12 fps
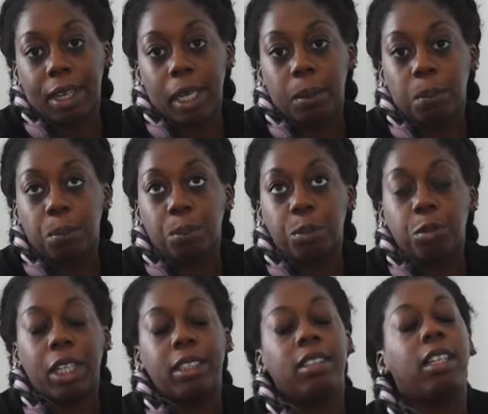a
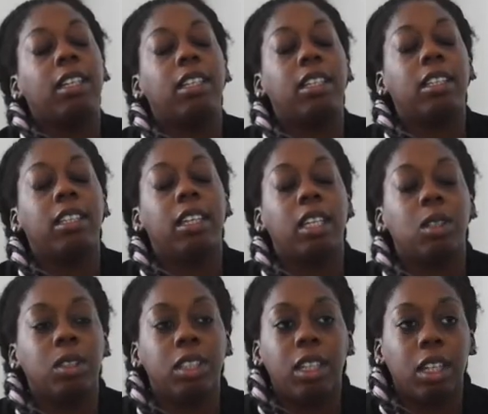bright
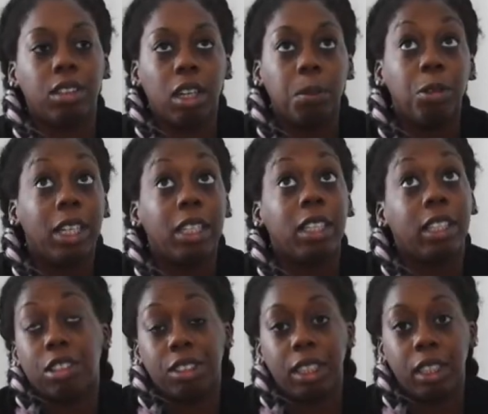
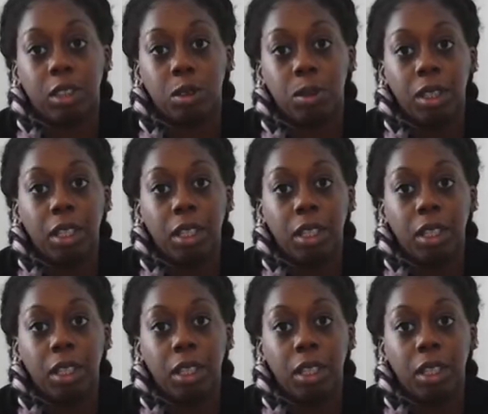canary yellow